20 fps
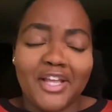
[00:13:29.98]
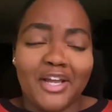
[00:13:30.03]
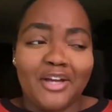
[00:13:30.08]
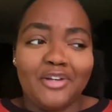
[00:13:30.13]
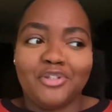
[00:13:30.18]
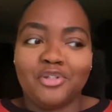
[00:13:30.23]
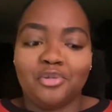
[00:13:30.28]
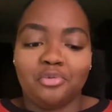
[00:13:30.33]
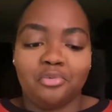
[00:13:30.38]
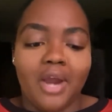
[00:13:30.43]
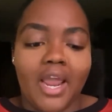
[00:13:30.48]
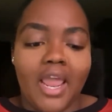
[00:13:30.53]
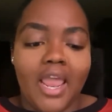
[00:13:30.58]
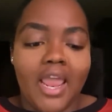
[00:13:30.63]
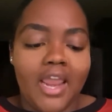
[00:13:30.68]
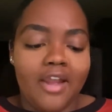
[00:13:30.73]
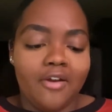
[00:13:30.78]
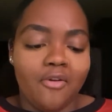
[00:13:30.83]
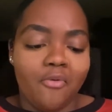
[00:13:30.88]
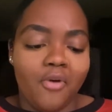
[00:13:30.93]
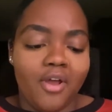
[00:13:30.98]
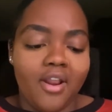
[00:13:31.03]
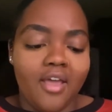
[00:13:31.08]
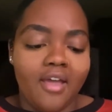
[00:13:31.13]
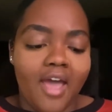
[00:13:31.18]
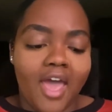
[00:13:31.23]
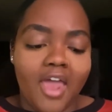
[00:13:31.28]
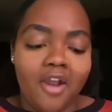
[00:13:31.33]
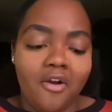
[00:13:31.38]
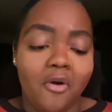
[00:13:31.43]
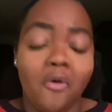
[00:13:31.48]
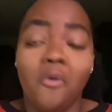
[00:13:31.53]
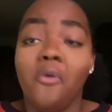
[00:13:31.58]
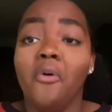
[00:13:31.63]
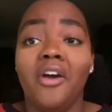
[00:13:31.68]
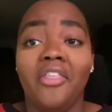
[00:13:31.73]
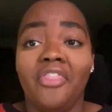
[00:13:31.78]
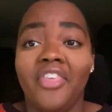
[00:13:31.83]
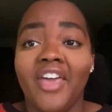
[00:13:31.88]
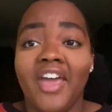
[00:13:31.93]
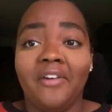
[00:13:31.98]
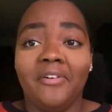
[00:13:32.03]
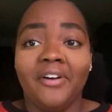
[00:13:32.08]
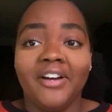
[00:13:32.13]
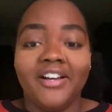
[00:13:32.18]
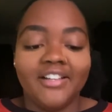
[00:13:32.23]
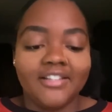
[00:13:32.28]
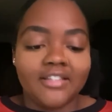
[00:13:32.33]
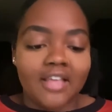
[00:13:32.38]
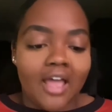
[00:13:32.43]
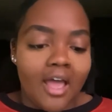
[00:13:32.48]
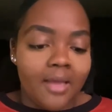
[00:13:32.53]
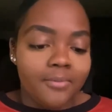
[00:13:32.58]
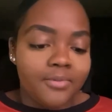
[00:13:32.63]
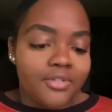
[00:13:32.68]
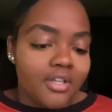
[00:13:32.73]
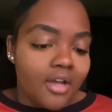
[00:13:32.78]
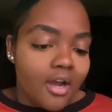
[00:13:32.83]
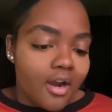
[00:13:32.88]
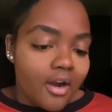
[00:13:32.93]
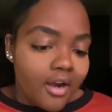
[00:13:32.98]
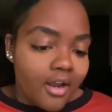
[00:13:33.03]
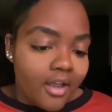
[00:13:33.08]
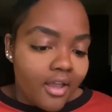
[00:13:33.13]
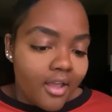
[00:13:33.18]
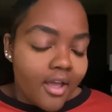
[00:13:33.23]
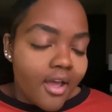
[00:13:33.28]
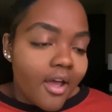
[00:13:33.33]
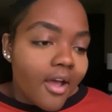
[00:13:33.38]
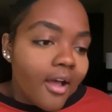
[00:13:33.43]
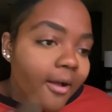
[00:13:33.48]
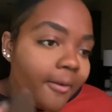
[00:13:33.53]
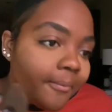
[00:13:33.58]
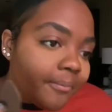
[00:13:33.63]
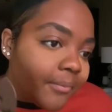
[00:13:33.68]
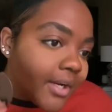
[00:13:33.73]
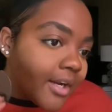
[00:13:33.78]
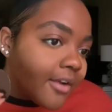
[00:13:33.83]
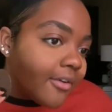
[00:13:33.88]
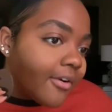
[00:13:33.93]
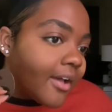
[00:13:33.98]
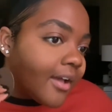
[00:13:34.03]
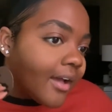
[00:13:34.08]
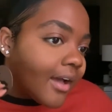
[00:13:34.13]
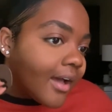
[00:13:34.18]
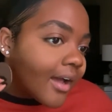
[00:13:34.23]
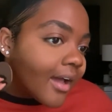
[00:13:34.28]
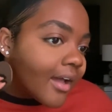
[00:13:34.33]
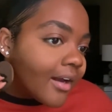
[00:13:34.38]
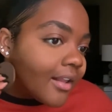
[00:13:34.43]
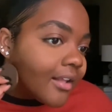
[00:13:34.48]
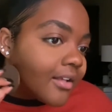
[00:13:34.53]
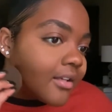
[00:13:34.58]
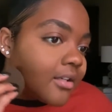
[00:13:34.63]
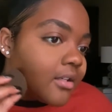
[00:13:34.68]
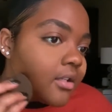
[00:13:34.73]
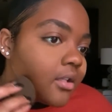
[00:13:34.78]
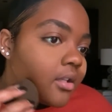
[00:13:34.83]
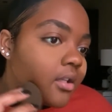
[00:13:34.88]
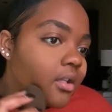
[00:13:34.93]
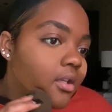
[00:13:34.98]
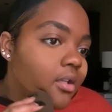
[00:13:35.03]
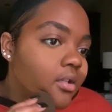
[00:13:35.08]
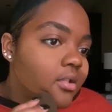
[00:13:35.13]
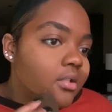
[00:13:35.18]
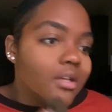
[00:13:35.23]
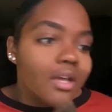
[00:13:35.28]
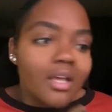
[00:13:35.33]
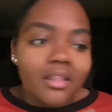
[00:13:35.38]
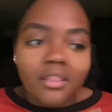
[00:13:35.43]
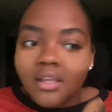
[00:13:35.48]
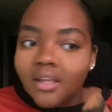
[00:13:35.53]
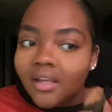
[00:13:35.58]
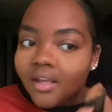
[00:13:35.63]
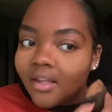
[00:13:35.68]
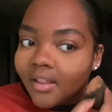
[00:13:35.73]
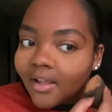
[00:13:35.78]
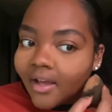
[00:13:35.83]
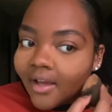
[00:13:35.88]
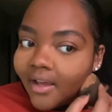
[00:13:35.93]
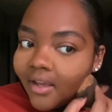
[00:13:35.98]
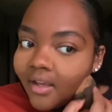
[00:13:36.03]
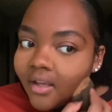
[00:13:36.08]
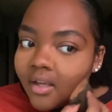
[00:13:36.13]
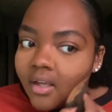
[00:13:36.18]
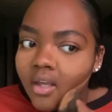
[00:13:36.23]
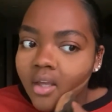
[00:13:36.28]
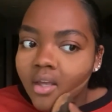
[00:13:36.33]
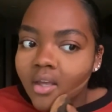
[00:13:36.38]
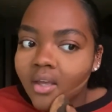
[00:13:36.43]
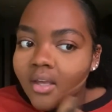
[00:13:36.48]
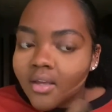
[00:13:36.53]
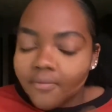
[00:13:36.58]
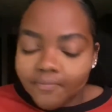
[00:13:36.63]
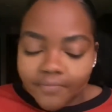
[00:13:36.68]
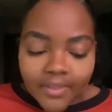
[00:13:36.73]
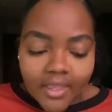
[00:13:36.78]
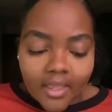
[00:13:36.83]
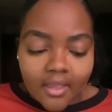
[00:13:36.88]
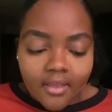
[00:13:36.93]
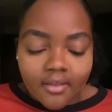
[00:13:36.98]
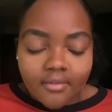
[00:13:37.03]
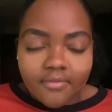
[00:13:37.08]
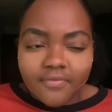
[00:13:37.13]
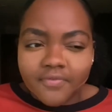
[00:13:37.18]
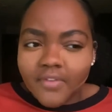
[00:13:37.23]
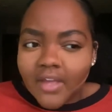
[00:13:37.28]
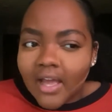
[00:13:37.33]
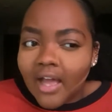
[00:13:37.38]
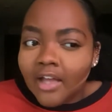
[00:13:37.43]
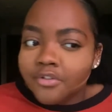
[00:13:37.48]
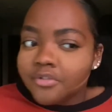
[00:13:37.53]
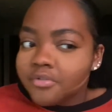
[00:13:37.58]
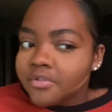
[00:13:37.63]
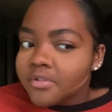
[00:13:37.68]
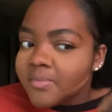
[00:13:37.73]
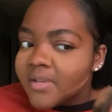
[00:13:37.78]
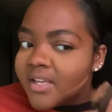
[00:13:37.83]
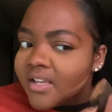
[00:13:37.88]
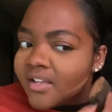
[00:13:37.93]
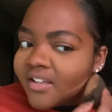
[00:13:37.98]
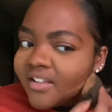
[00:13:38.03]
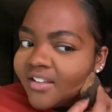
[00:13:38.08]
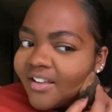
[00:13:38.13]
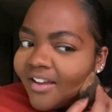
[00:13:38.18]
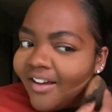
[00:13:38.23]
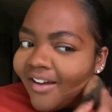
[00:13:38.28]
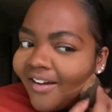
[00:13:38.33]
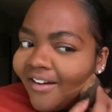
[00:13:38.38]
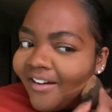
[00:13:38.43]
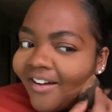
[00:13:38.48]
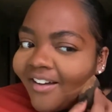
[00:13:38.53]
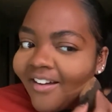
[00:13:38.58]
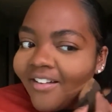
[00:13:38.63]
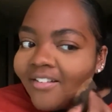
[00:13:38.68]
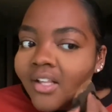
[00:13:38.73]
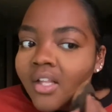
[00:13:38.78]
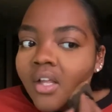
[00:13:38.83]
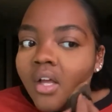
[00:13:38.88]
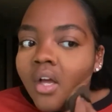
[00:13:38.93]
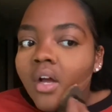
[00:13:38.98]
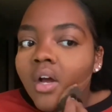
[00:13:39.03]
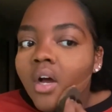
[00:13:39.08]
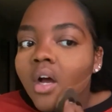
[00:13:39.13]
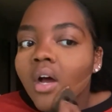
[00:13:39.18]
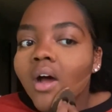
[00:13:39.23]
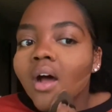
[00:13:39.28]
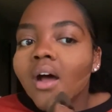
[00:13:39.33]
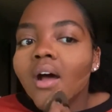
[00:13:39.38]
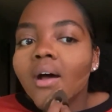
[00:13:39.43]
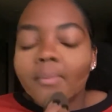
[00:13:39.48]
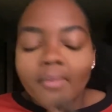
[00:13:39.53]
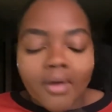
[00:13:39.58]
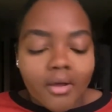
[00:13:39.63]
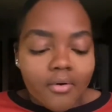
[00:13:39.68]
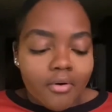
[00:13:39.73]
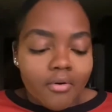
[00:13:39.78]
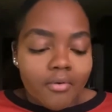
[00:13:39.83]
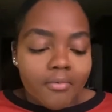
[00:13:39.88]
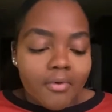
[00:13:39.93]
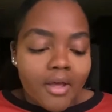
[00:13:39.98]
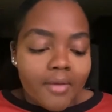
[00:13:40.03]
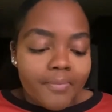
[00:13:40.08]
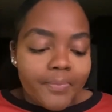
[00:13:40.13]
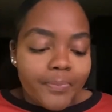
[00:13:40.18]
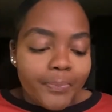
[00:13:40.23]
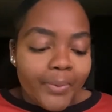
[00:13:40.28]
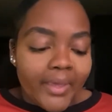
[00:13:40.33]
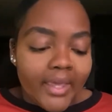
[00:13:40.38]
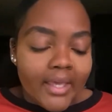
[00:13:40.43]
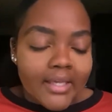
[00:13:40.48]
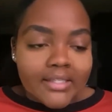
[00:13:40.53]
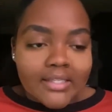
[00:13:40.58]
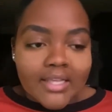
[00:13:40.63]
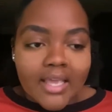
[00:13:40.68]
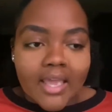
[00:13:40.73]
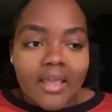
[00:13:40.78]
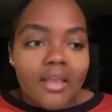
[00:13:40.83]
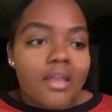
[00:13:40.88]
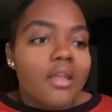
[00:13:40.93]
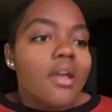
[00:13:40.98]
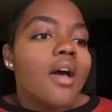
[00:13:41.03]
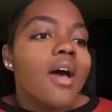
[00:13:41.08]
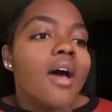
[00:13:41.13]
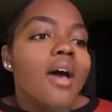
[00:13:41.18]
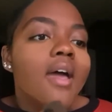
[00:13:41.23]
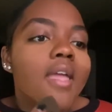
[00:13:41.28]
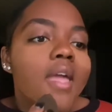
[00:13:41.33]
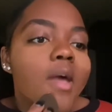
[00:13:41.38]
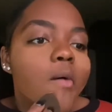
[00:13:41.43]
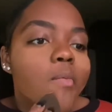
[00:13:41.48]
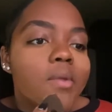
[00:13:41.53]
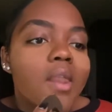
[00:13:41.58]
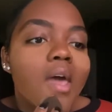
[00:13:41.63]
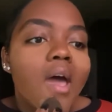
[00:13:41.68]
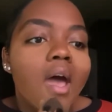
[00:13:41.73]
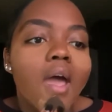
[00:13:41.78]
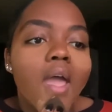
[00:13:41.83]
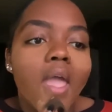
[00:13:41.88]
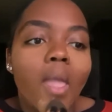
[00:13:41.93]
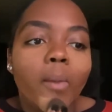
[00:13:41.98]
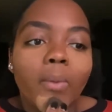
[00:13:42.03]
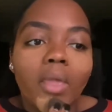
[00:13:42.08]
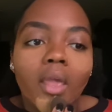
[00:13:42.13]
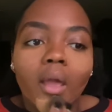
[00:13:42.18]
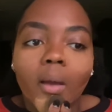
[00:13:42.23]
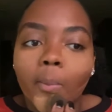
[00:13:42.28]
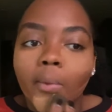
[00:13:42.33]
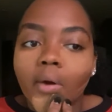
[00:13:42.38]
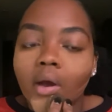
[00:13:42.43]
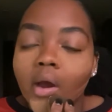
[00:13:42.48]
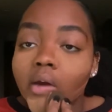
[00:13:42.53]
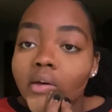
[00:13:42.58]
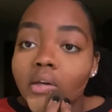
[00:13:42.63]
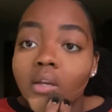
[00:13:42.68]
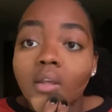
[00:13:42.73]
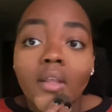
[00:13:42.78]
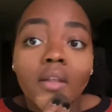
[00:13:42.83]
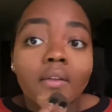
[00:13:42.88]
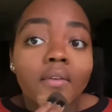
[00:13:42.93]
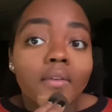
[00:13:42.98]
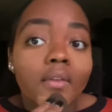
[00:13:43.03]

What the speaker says: train or whatever. I don't know what that was. I'm sorry. But anyway, I kind of like to do this. I think it like contours me. PSA, I am not a makeup artist